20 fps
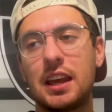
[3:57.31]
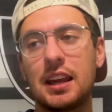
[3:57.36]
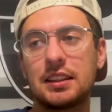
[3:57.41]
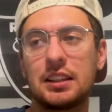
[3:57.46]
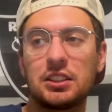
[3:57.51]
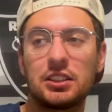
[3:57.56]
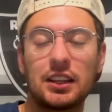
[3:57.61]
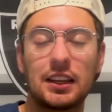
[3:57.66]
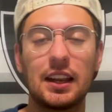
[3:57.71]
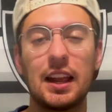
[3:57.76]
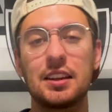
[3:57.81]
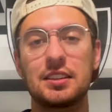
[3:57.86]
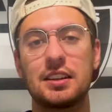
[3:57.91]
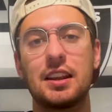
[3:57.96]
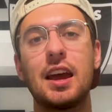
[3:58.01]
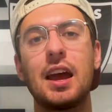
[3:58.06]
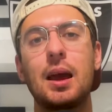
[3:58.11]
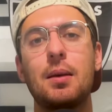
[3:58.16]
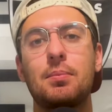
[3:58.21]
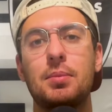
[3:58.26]
saying this like it
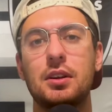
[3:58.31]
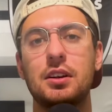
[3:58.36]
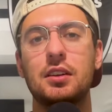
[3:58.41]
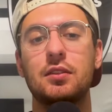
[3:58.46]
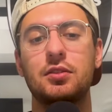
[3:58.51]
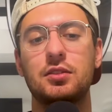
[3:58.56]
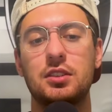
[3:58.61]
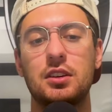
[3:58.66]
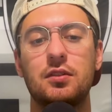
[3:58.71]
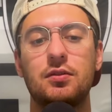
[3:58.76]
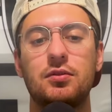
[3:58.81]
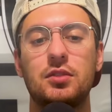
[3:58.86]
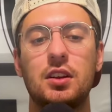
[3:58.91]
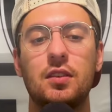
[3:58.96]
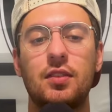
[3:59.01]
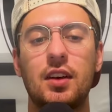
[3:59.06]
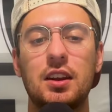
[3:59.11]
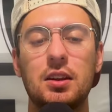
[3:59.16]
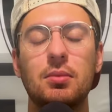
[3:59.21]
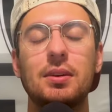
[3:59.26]
hasn't happened.
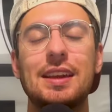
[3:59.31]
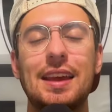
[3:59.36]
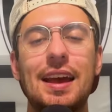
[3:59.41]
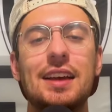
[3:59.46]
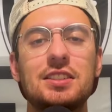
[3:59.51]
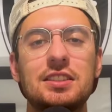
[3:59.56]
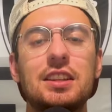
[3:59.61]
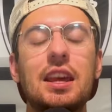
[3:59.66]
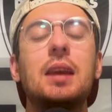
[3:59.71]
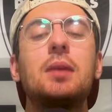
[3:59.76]
If anybody has